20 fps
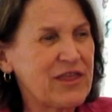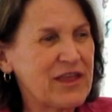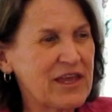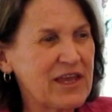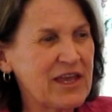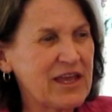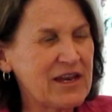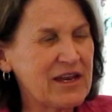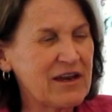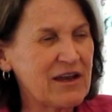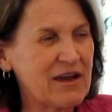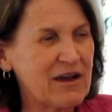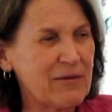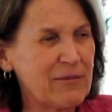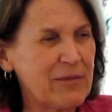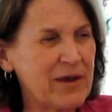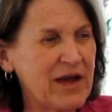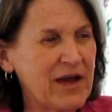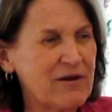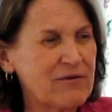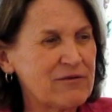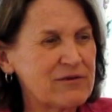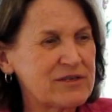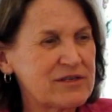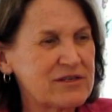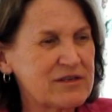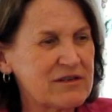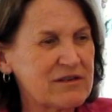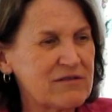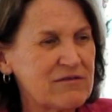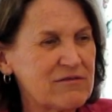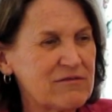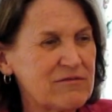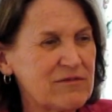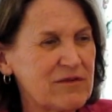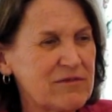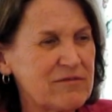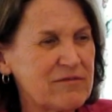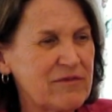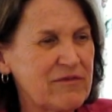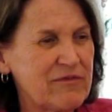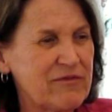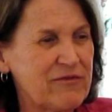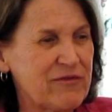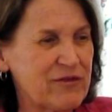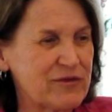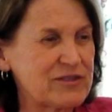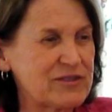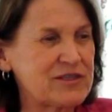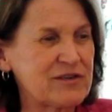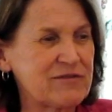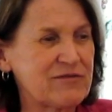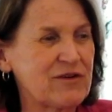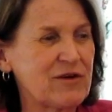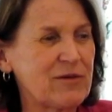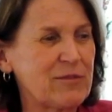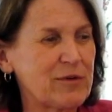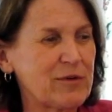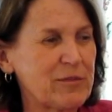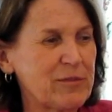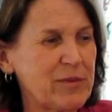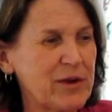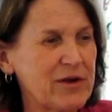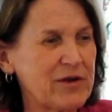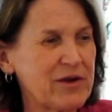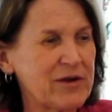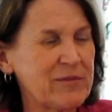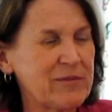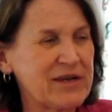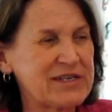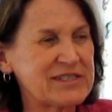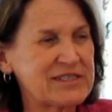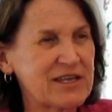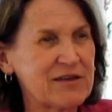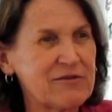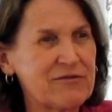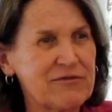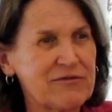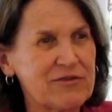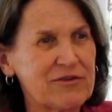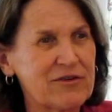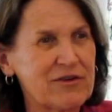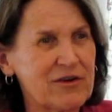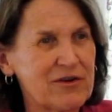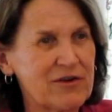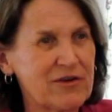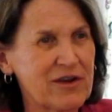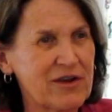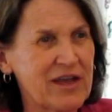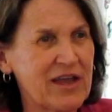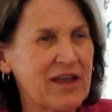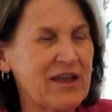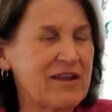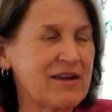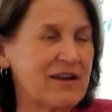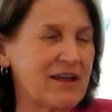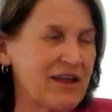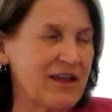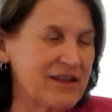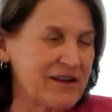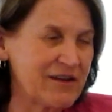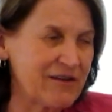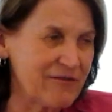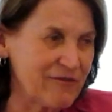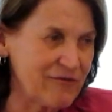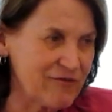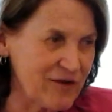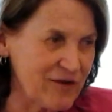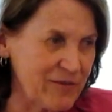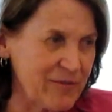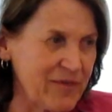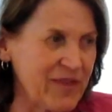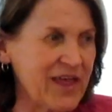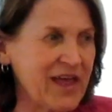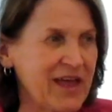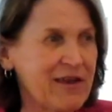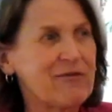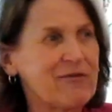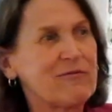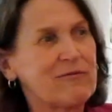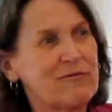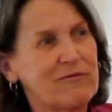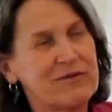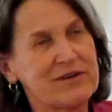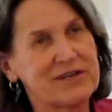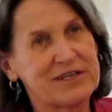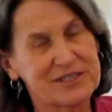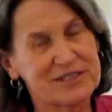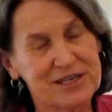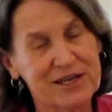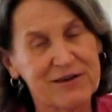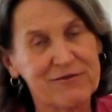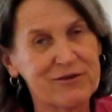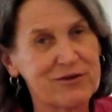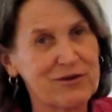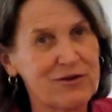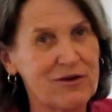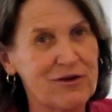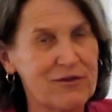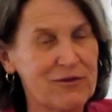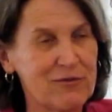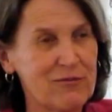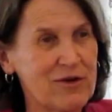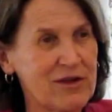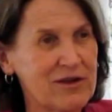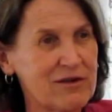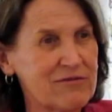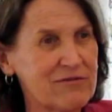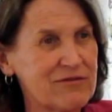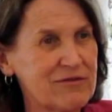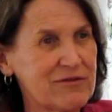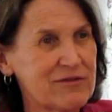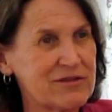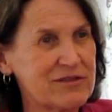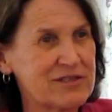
thinking about, first of all, preparing myself for a hurricane, and from that discovered all the wonderful